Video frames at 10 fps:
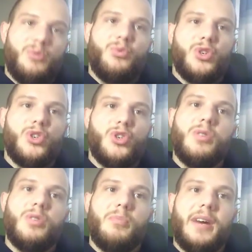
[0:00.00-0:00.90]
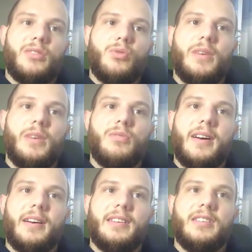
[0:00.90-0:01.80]
for sure my tree
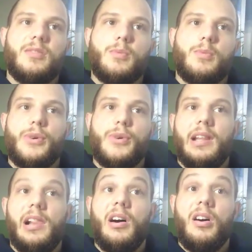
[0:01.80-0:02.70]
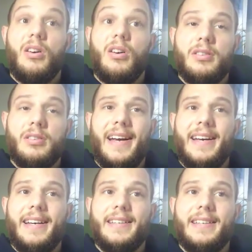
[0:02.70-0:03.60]
trunk is pretty long,
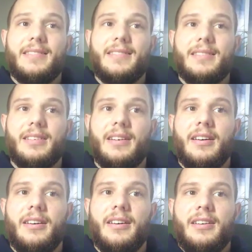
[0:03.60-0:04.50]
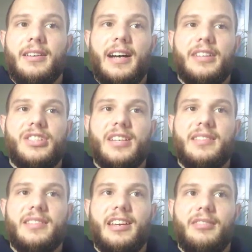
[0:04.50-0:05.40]
and I
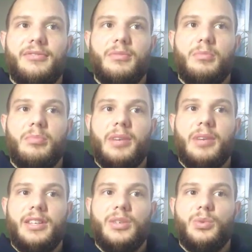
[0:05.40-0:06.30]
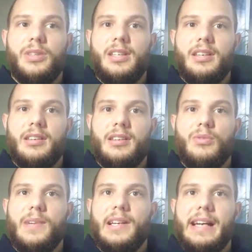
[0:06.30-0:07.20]
just have my unique
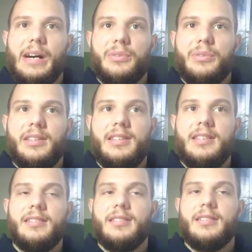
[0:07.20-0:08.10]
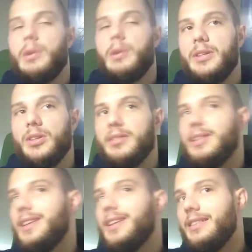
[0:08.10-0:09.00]
UV layout here. This will be
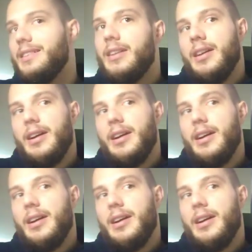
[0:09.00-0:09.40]
not an